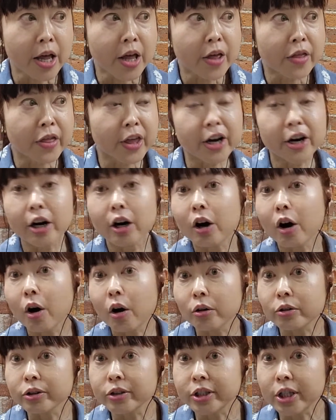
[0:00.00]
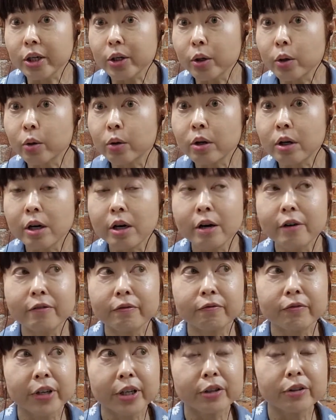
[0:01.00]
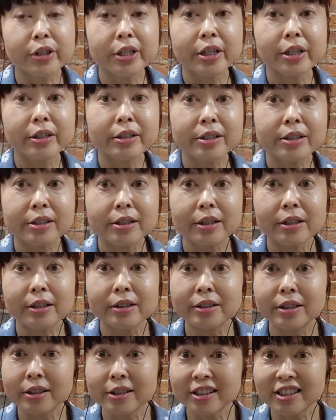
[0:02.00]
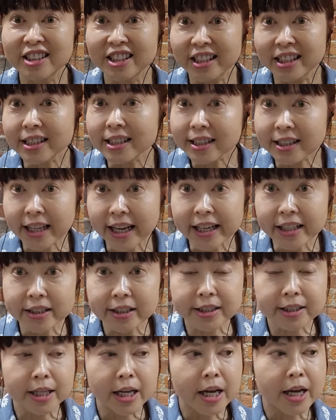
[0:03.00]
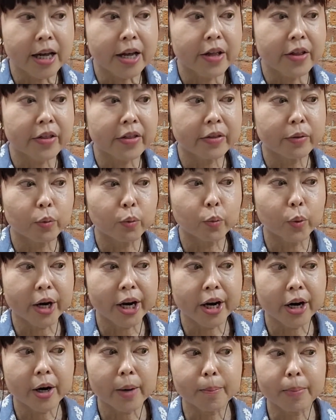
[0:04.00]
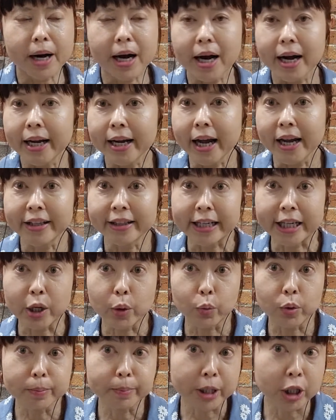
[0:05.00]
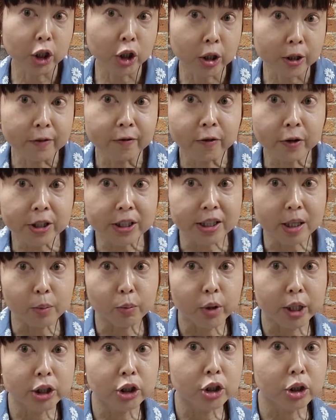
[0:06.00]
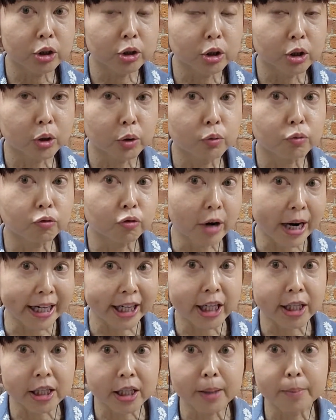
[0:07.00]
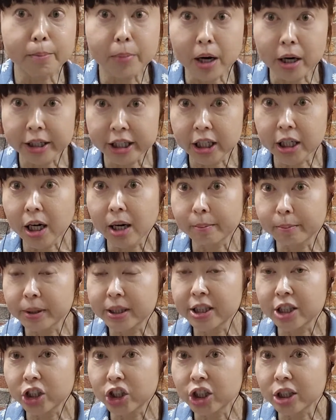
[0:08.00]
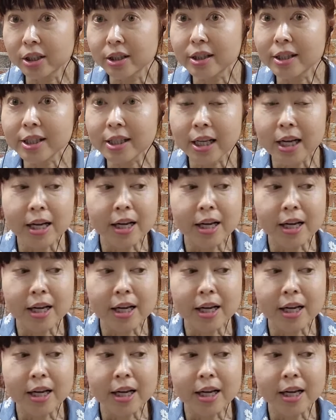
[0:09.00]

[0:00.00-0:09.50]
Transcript: There are also various disease states whereby I think it would be good for someone to do regular body compositions.